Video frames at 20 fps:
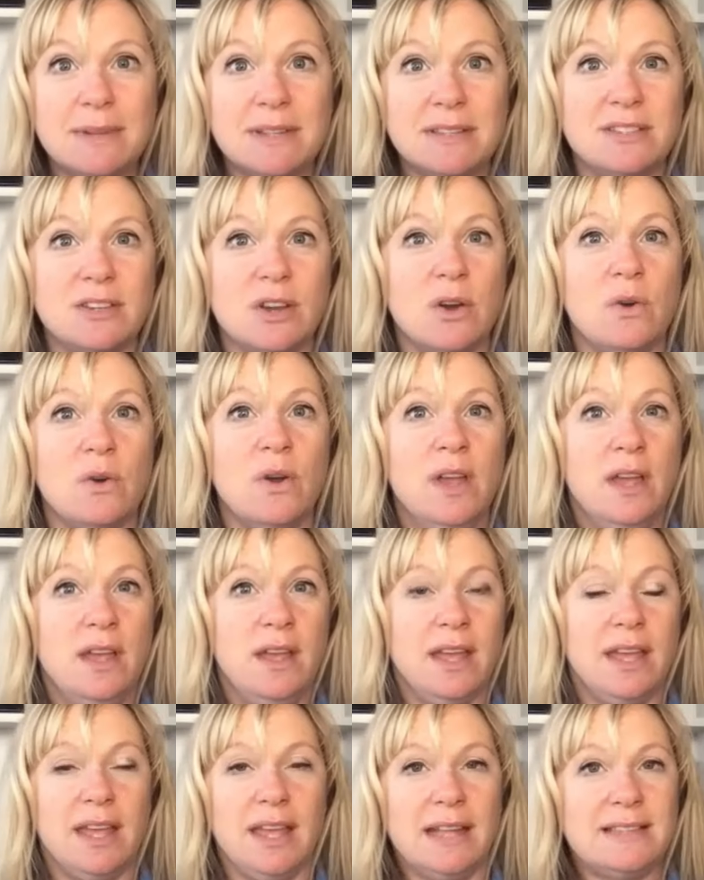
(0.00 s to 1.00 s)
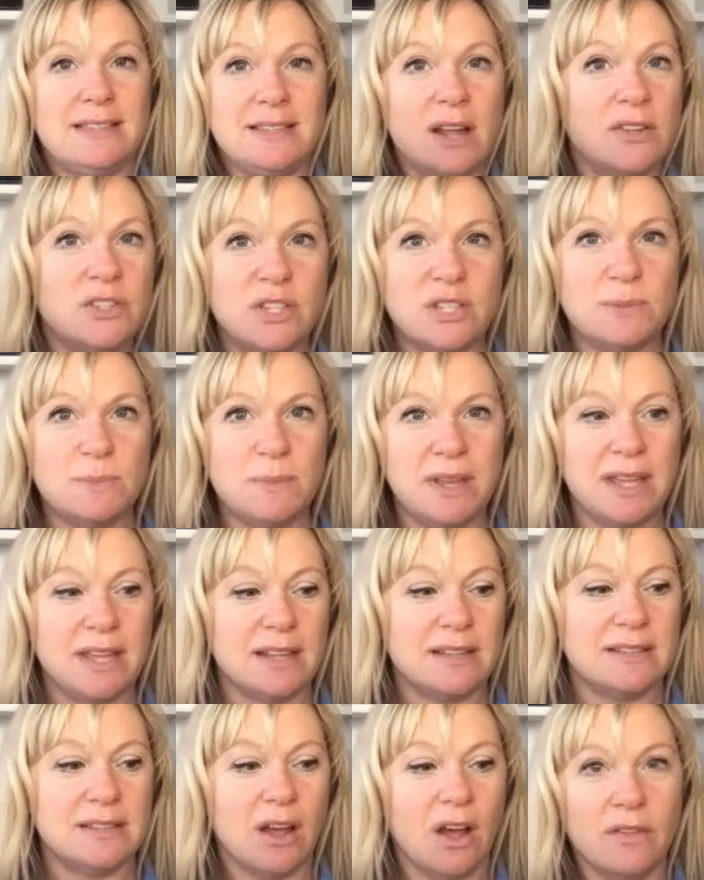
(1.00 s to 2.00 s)
And so it's not just me,
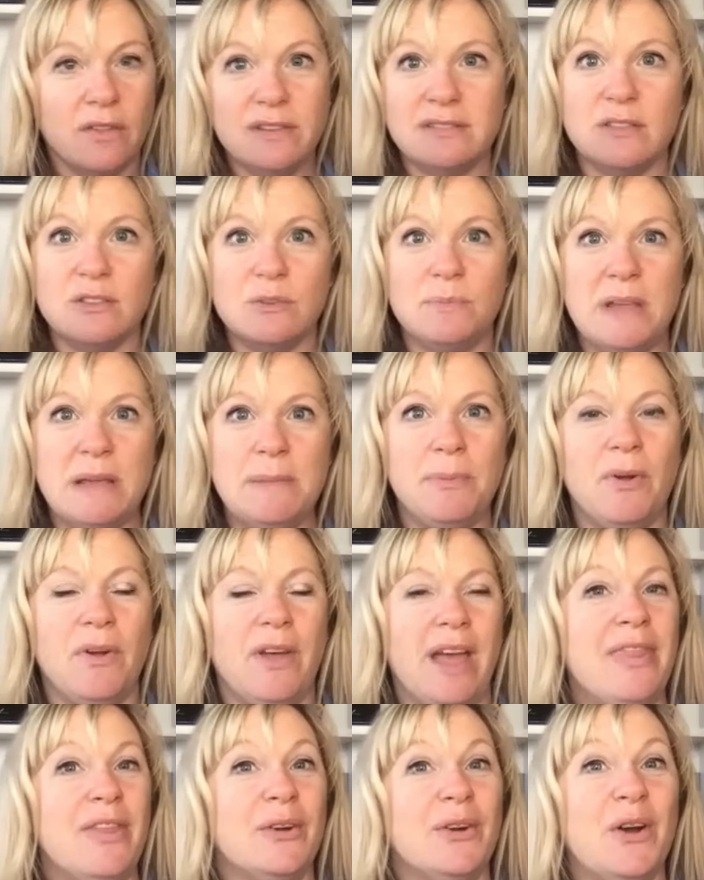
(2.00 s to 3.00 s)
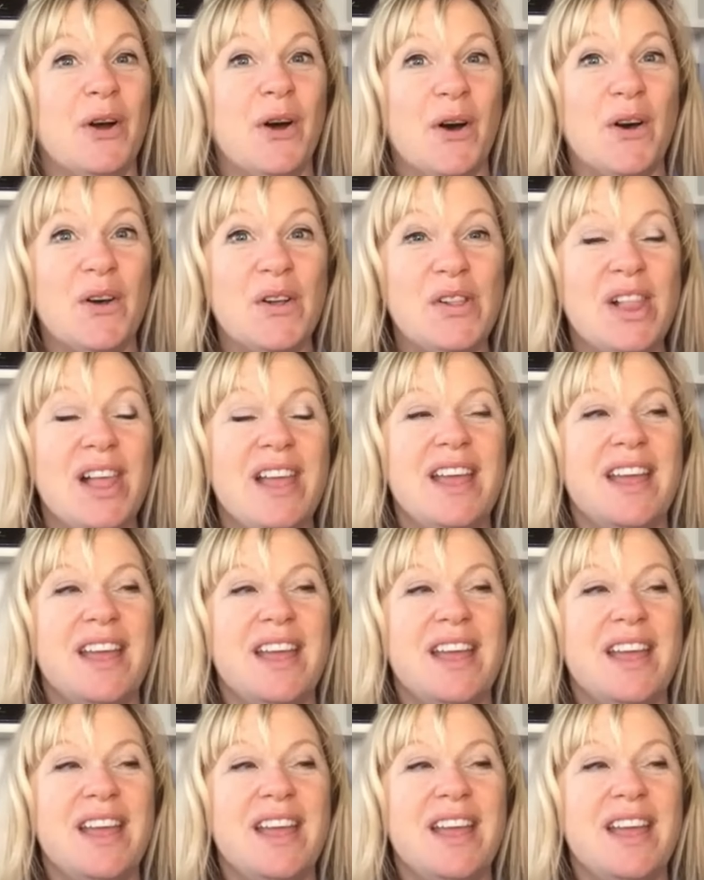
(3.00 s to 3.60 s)
it's all these other people, and they're all